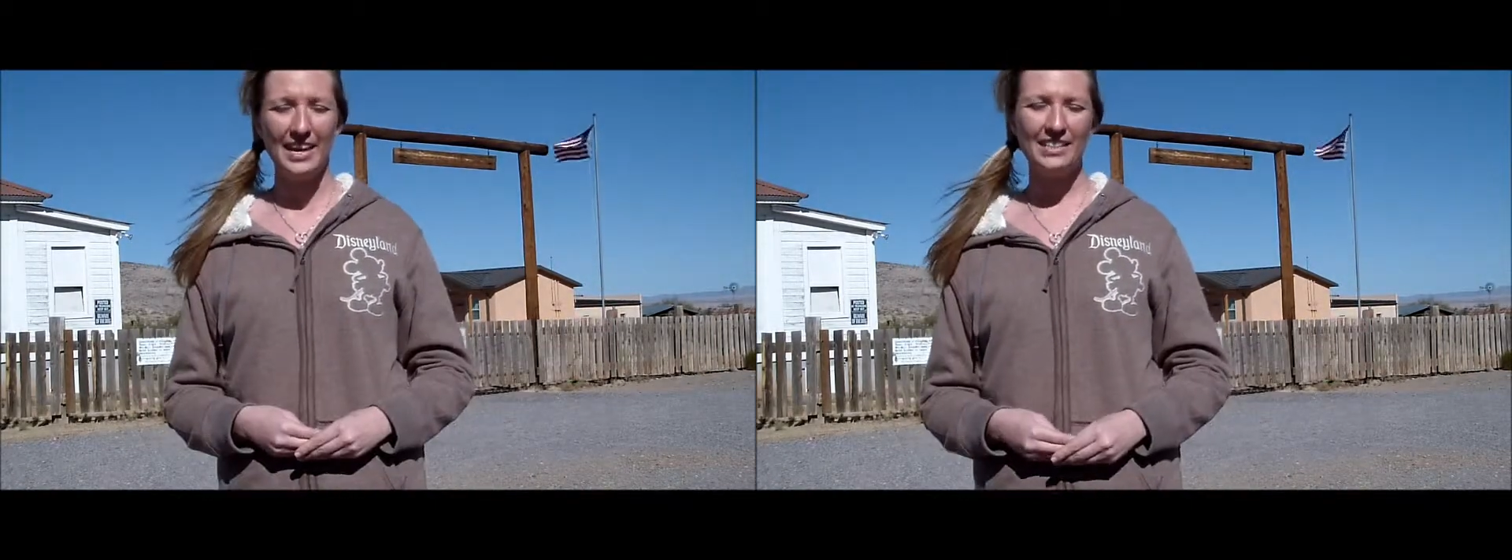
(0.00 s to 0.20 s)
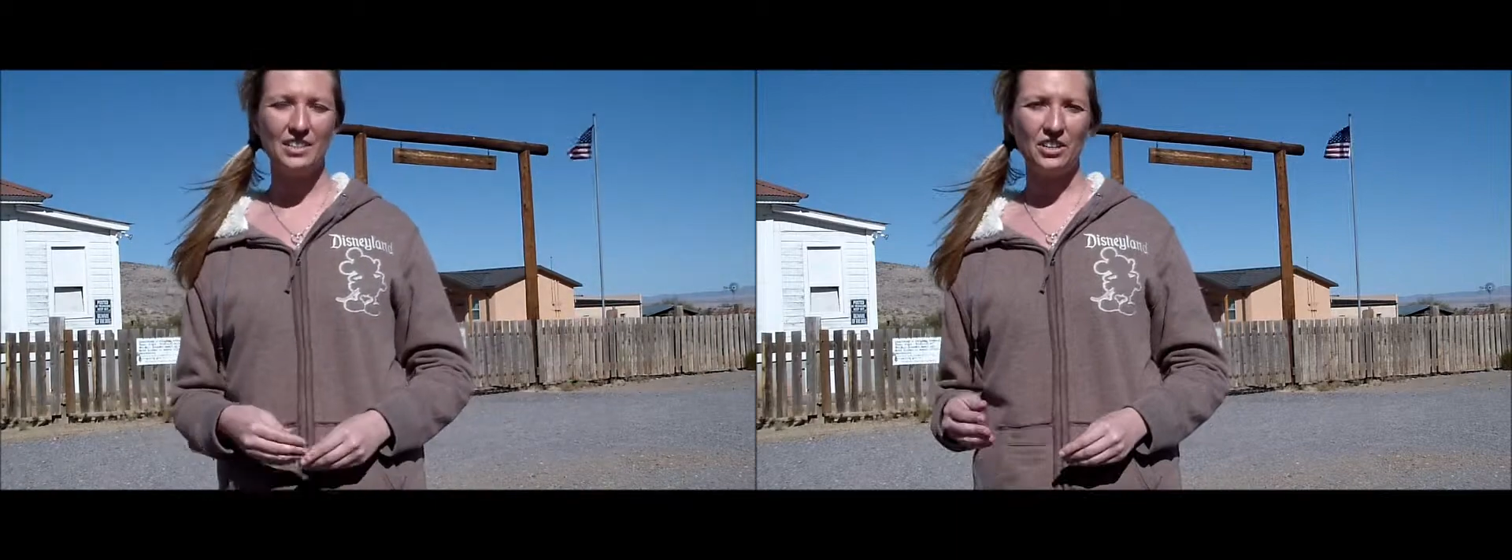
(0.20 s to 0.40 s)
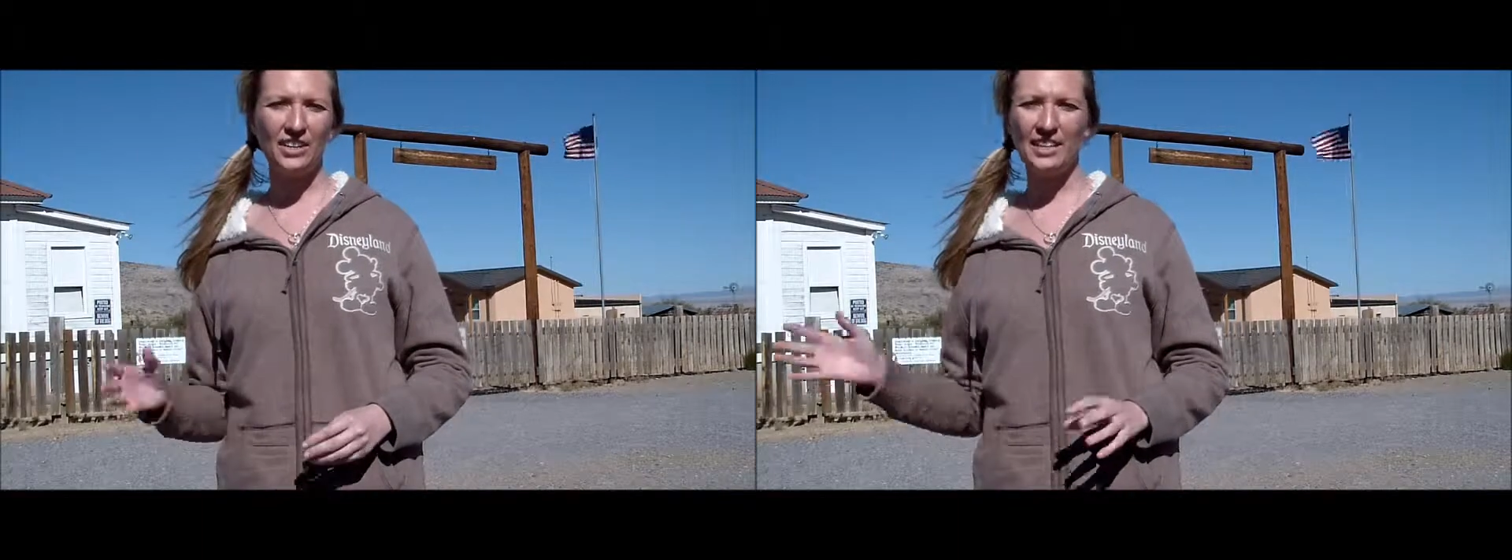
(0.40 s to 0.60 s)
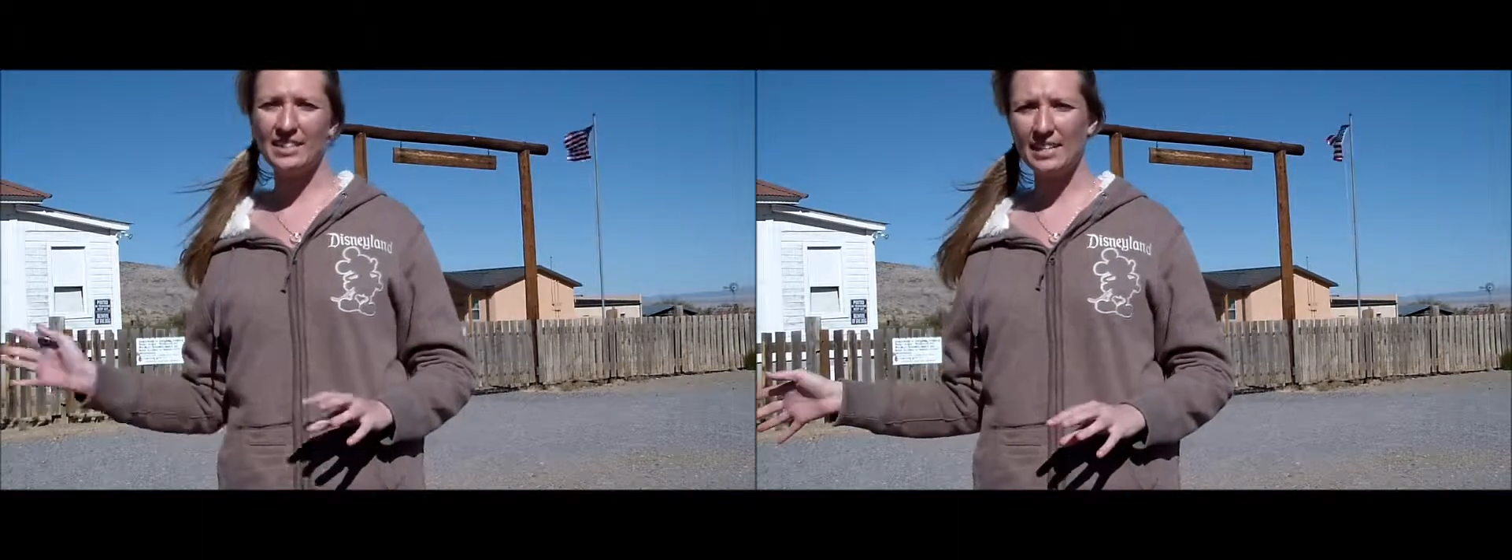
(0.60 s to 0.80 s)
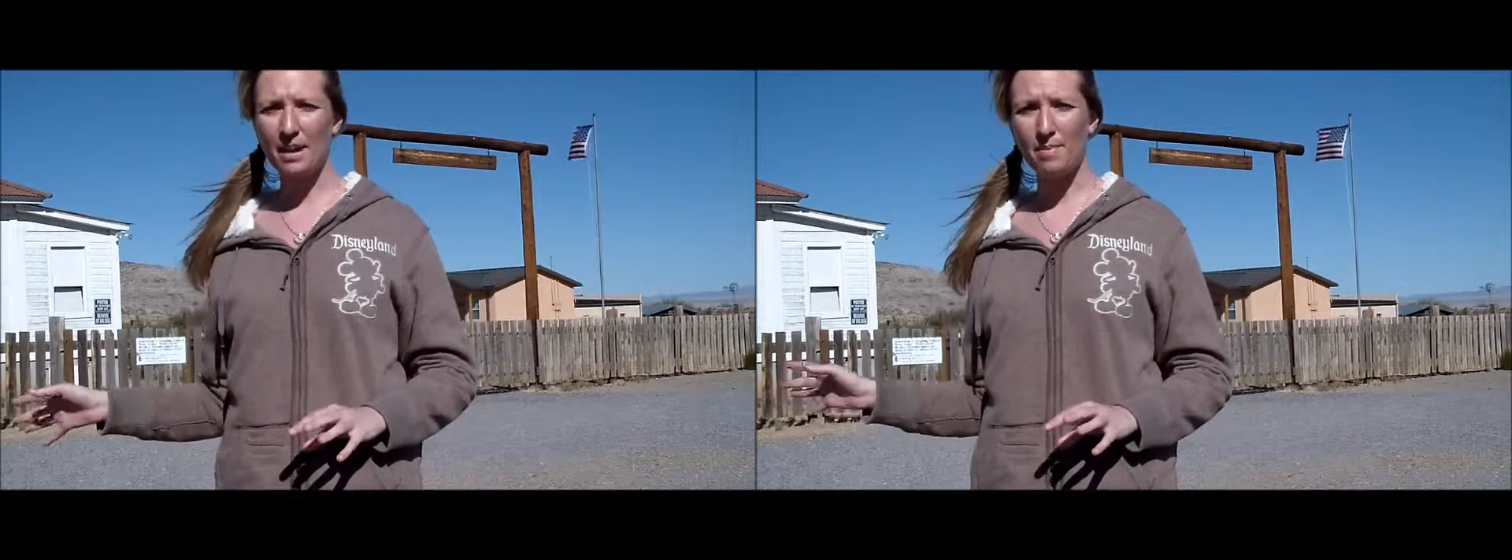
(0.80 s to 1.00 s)
It's during
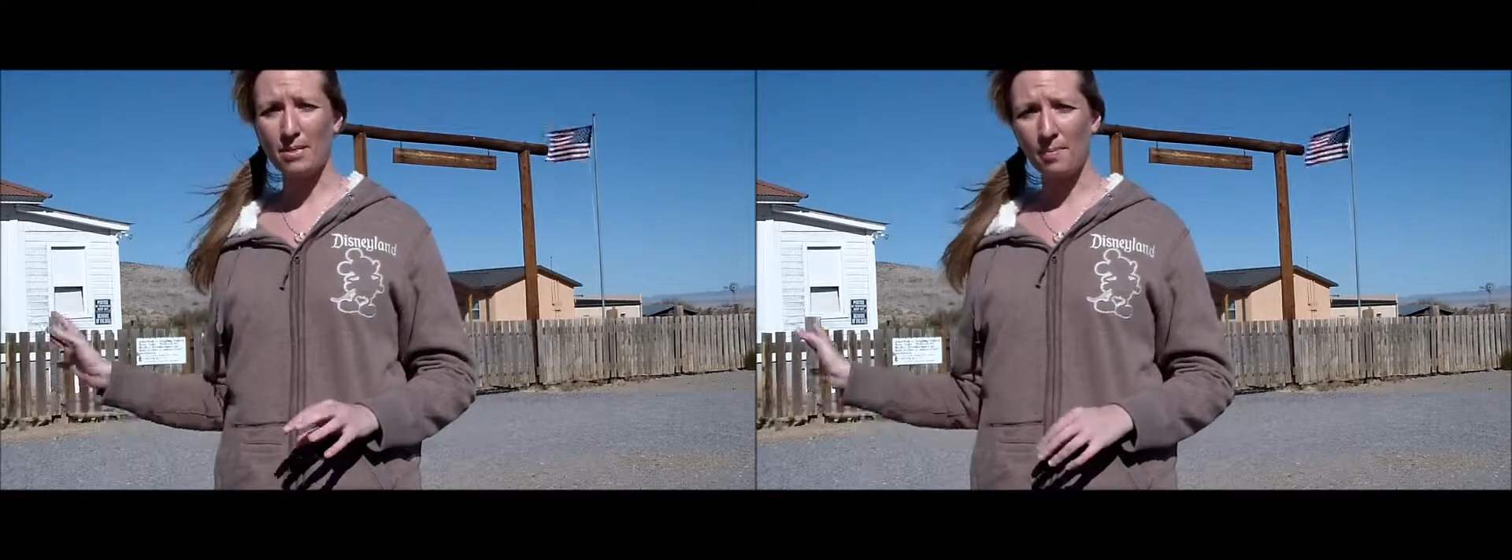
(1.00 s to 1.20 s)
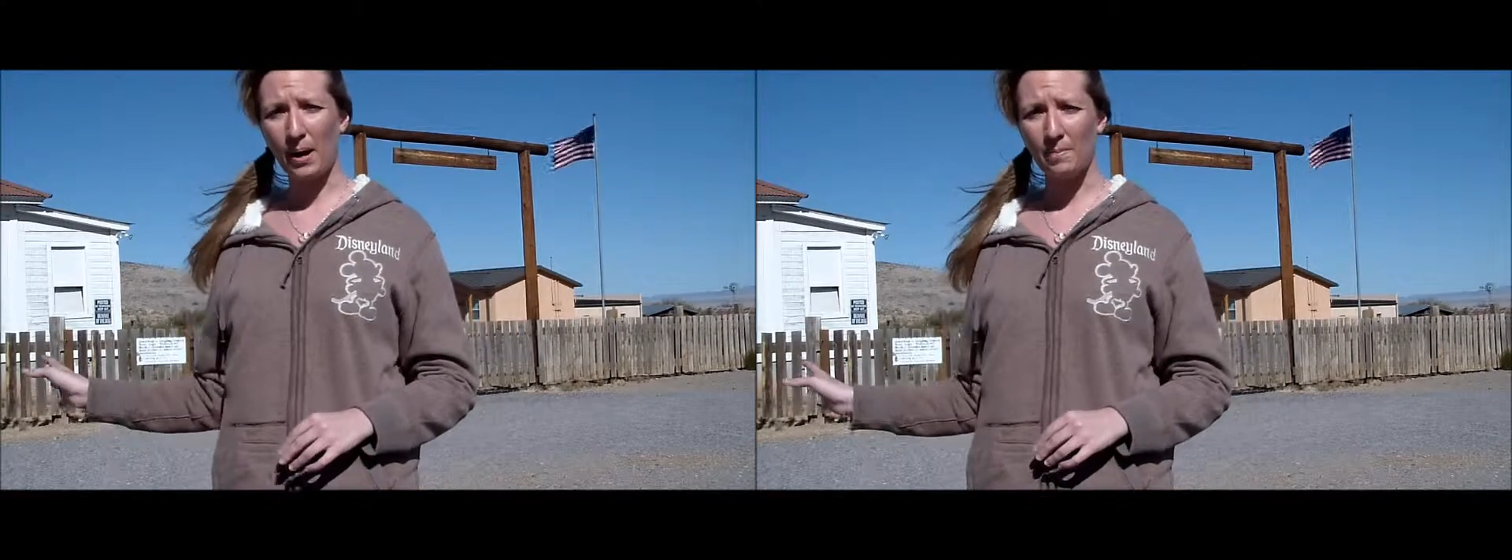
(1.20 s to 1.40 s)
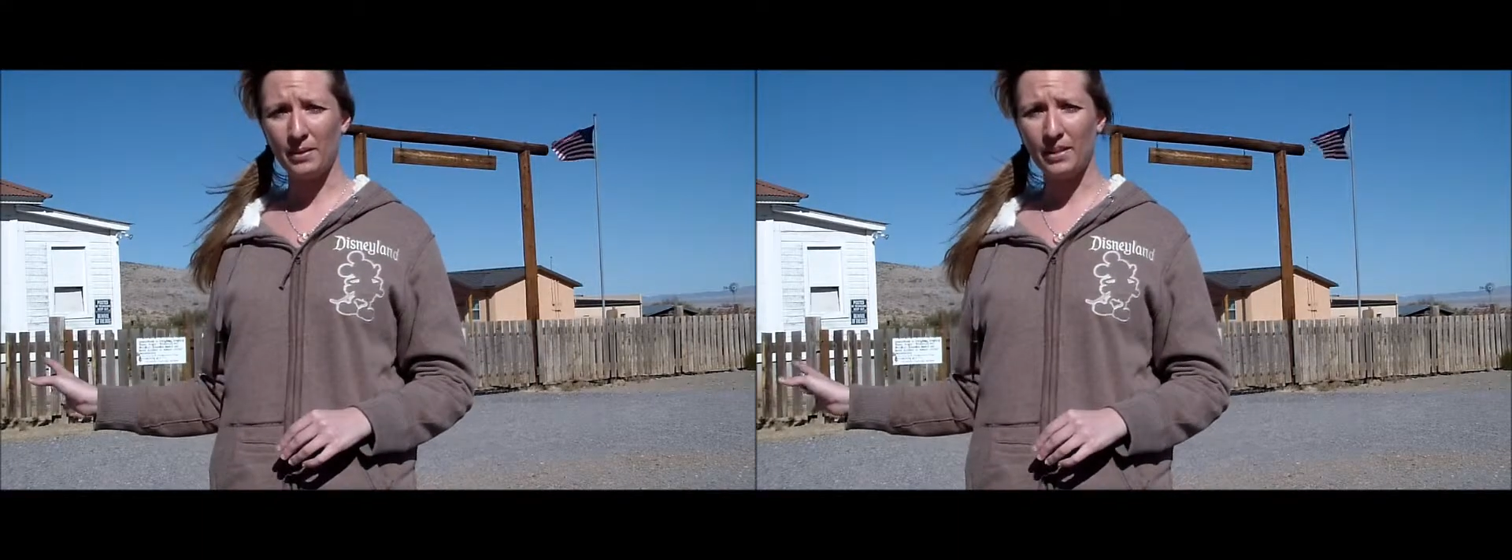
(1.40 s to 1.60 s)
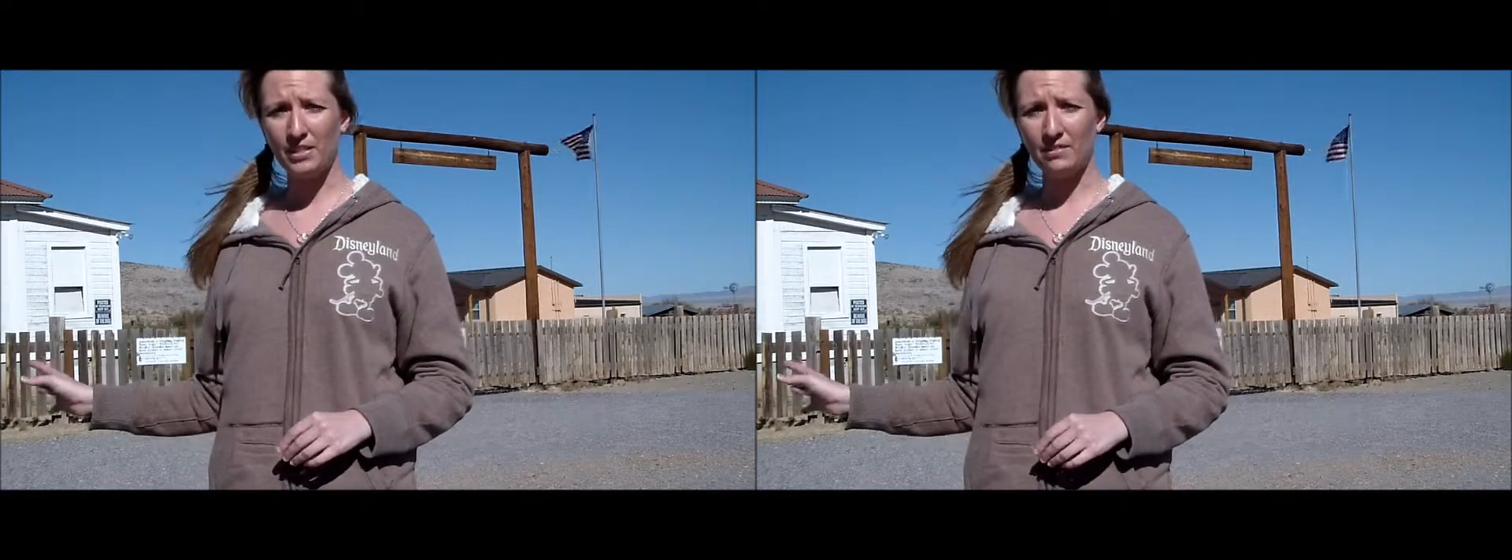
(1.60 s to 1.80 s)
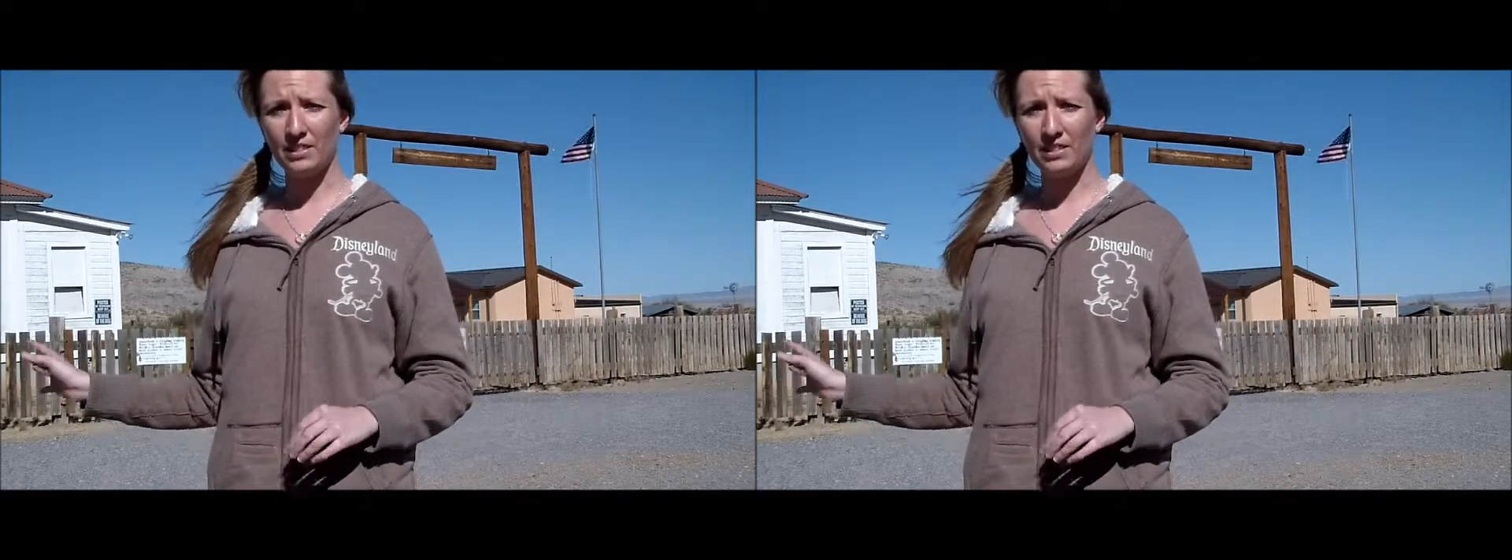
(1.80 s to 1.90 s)
this time that the population